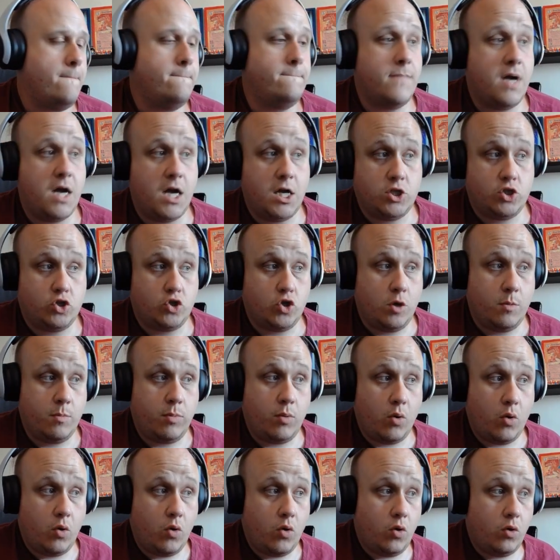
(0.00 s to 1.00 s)
Master
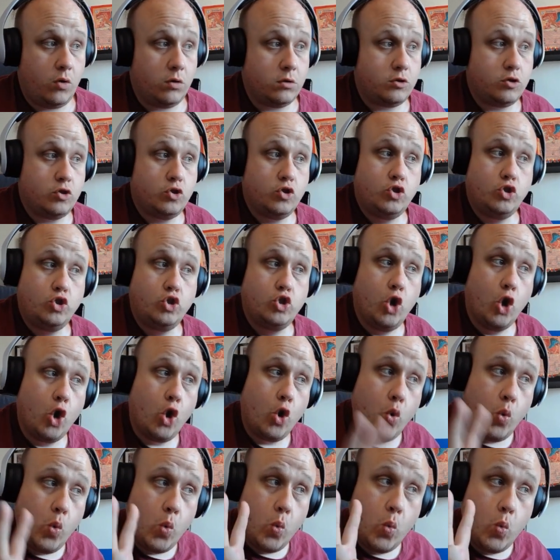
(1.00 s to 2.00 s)
Ball
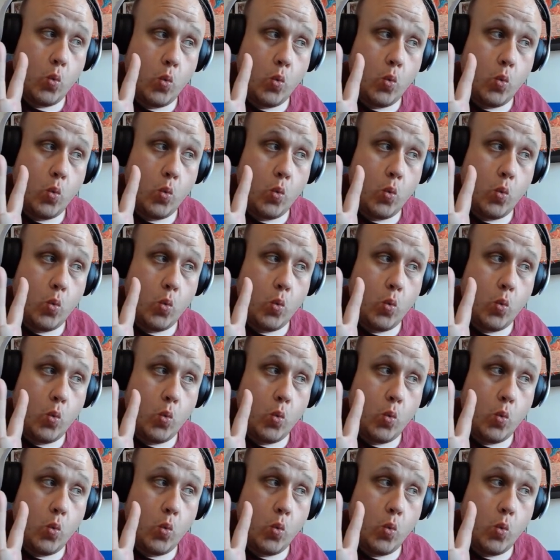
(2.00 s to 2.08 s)
2?